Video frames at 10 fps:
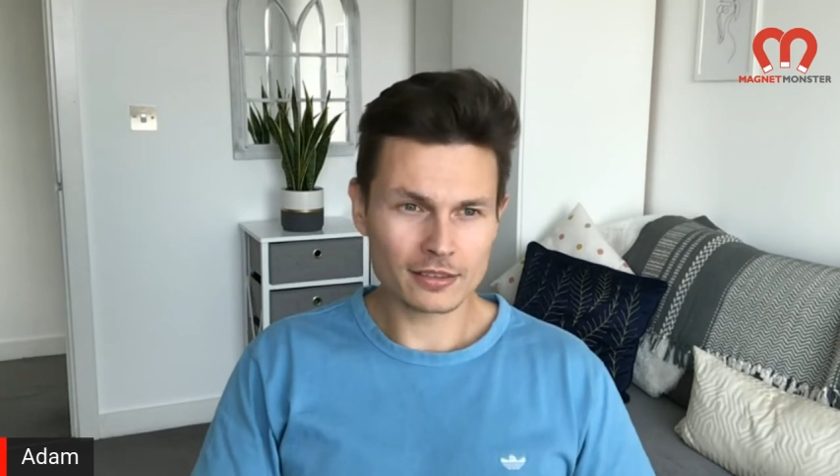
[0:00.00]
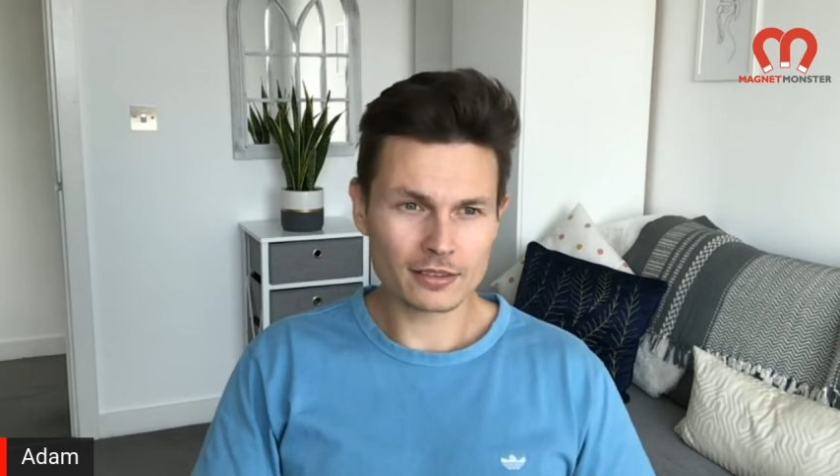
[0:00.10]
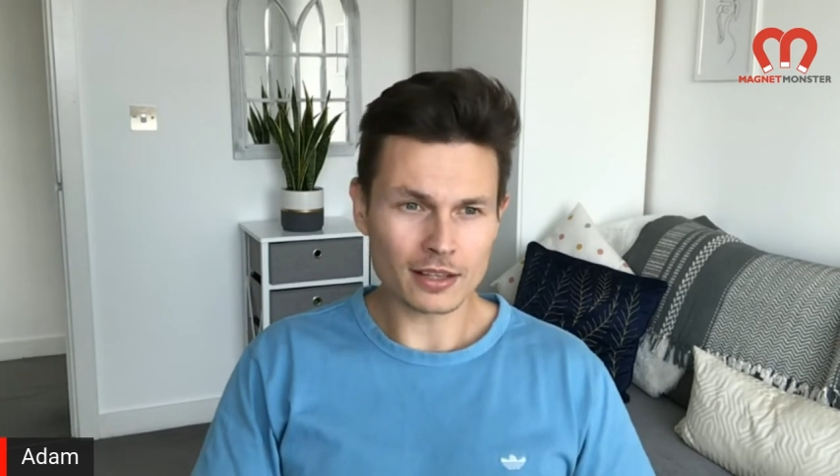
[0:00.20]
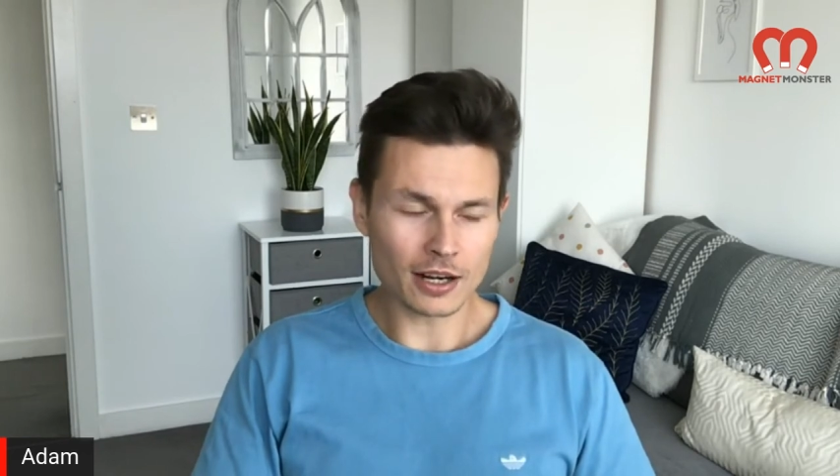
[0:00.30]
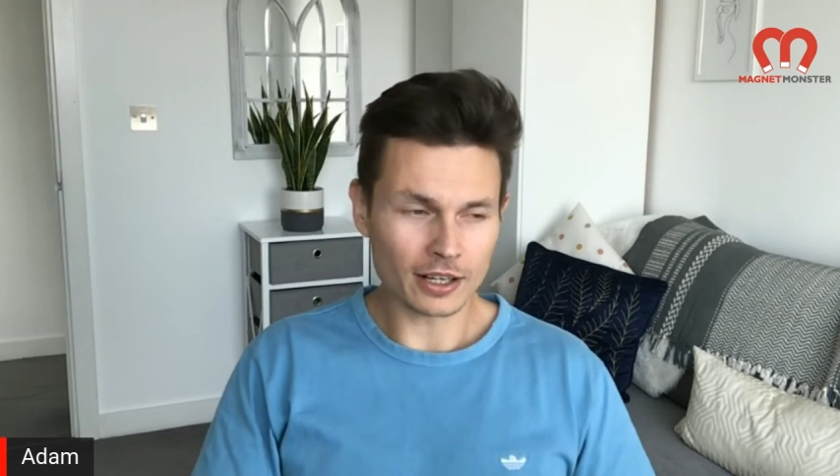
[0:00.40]

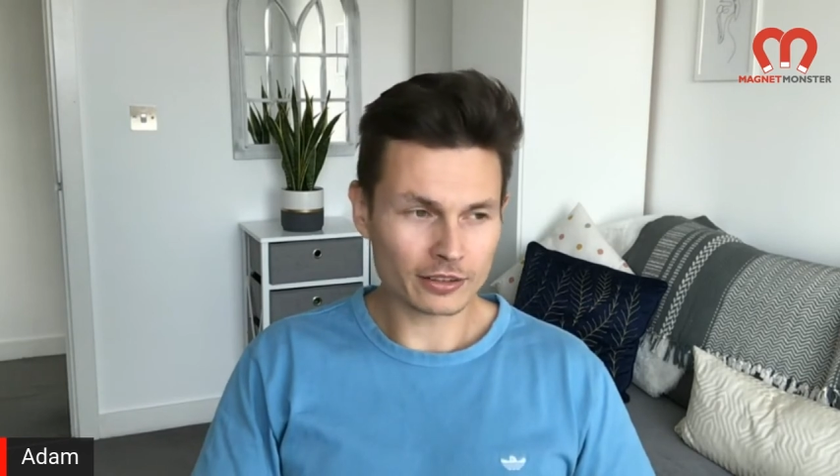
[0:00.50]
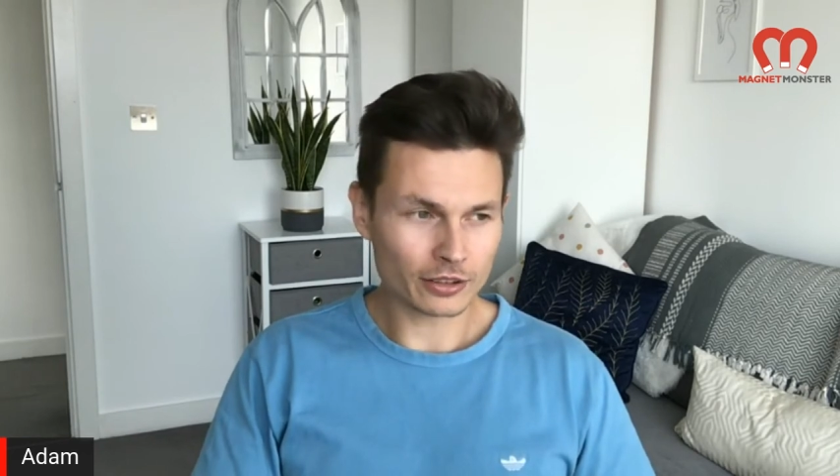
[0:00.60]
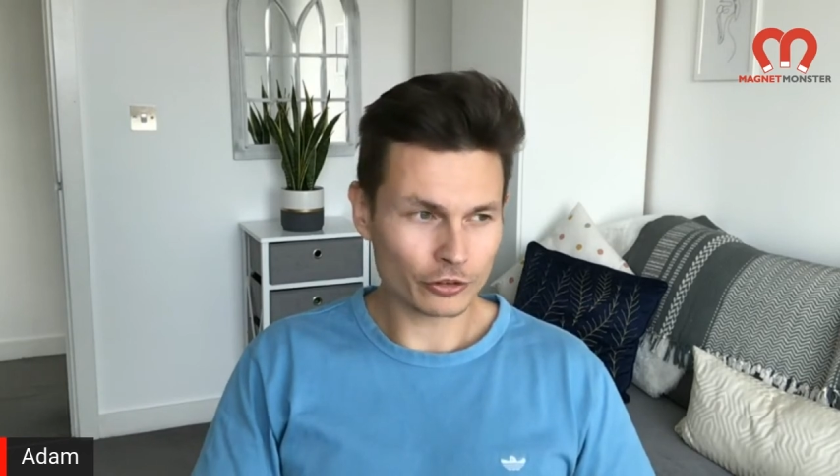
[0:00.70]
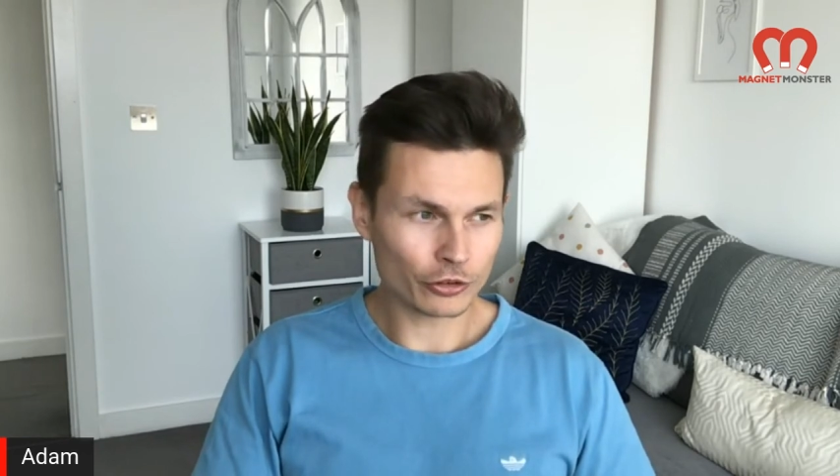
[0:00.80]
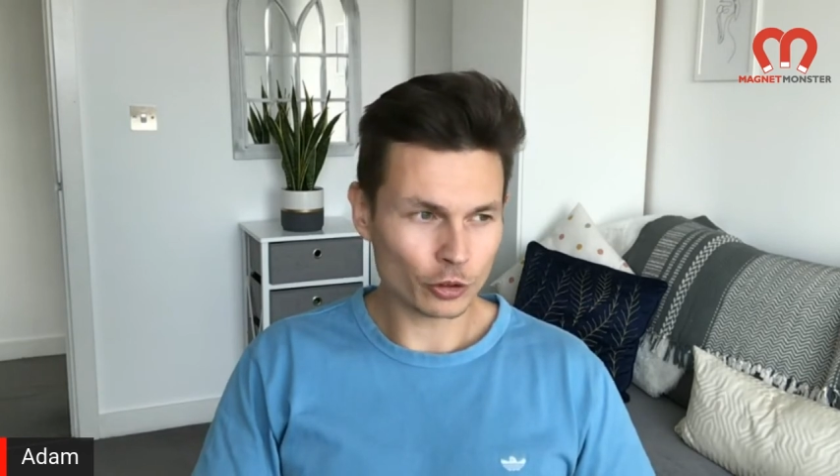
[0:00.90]
direct to
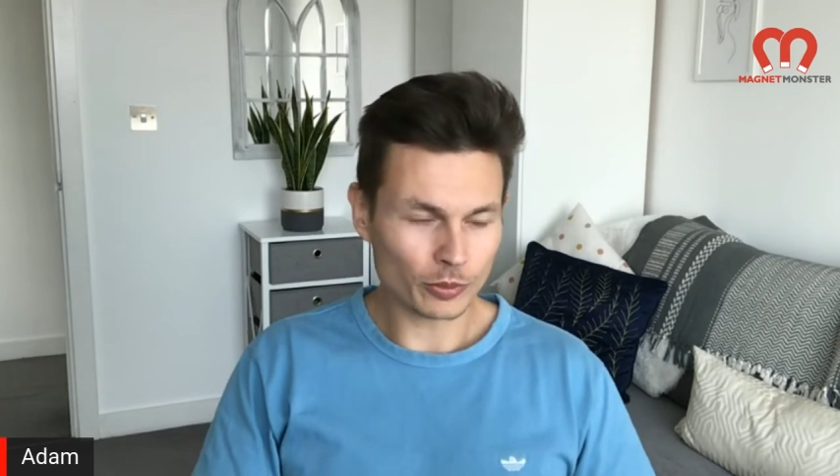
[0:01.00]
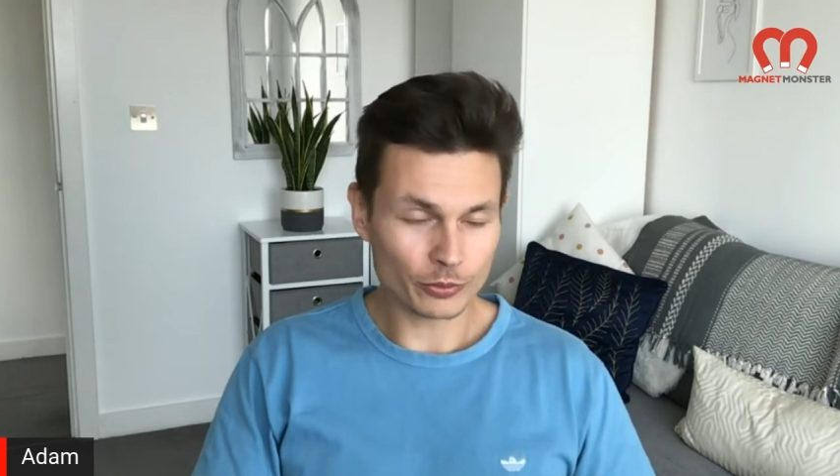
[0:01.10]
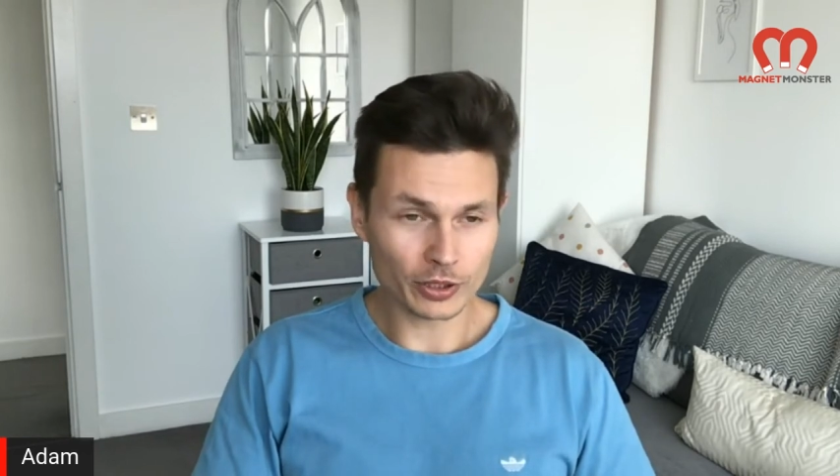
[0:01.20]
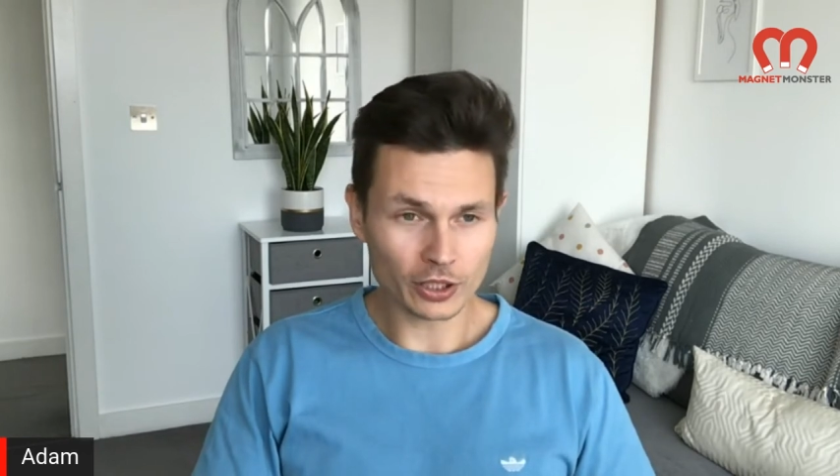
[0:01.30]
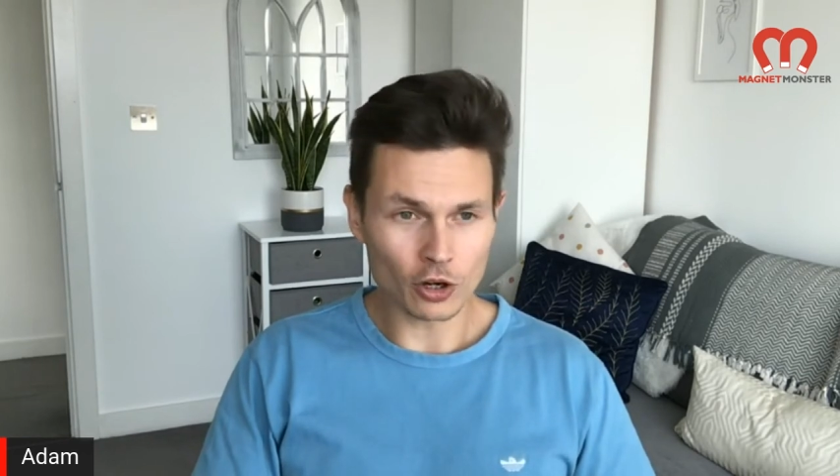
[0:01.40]
consumer
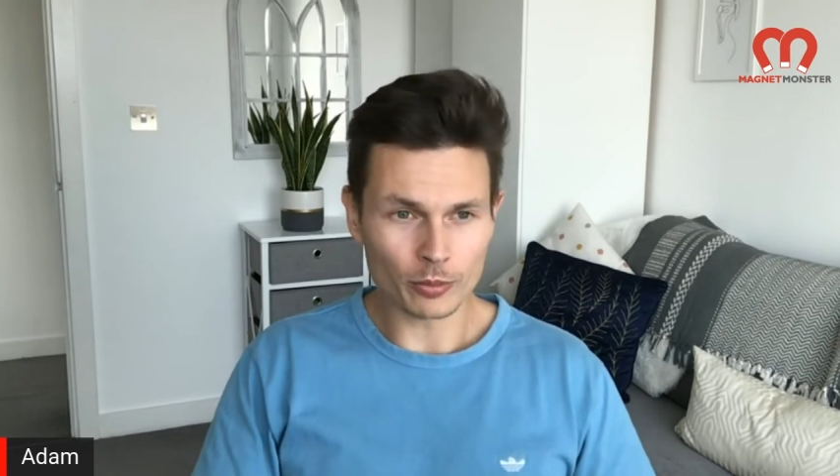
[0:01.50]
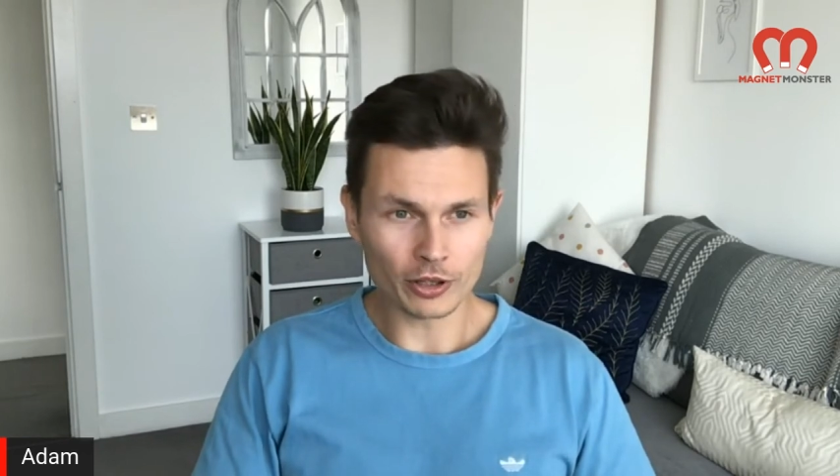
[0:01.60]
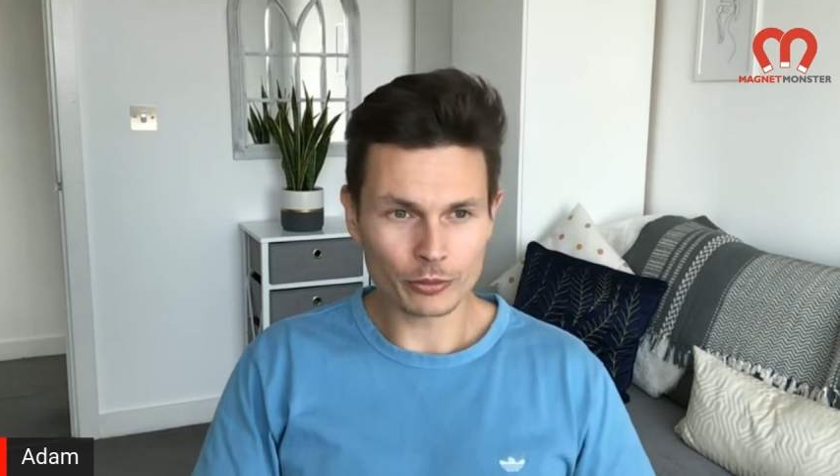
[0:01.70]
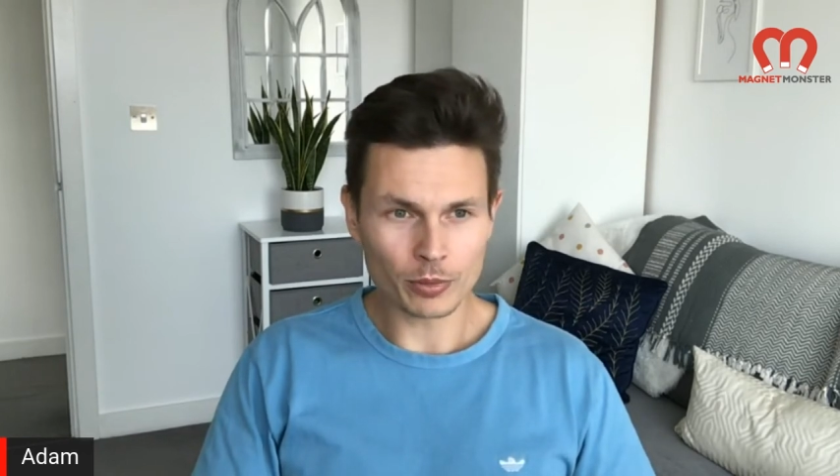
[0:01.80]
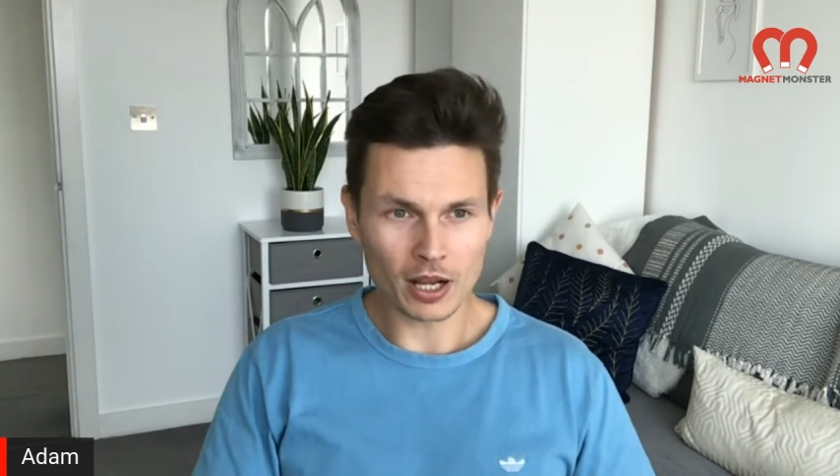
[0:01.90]
for
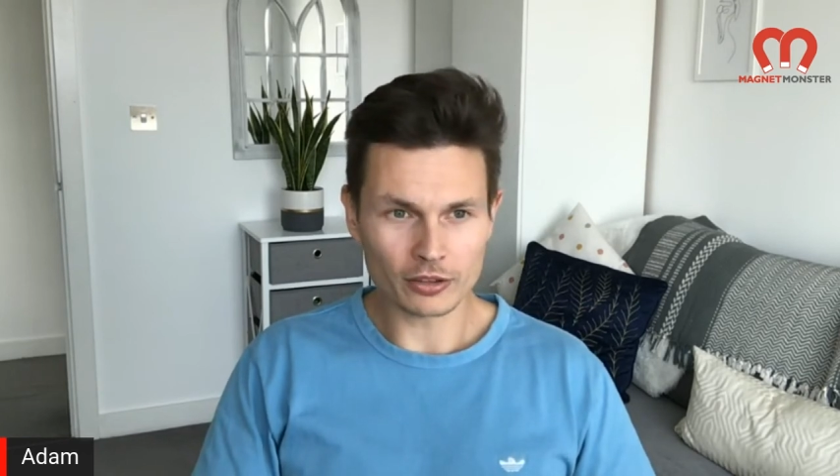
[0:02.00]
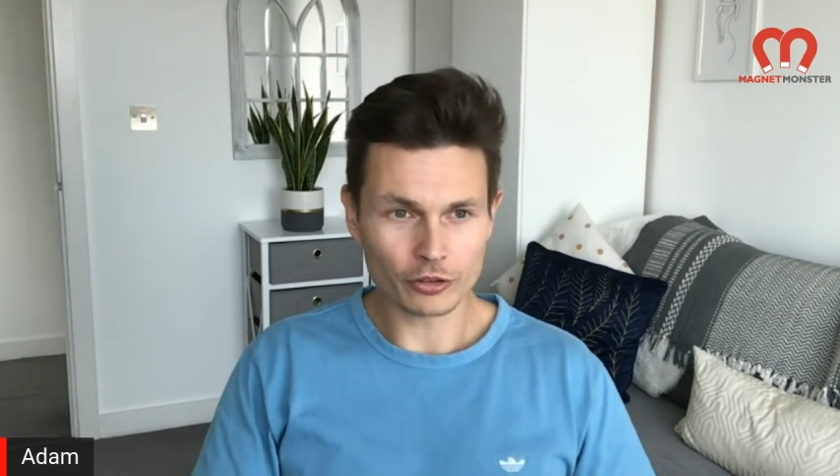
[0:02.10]
e-commerce brands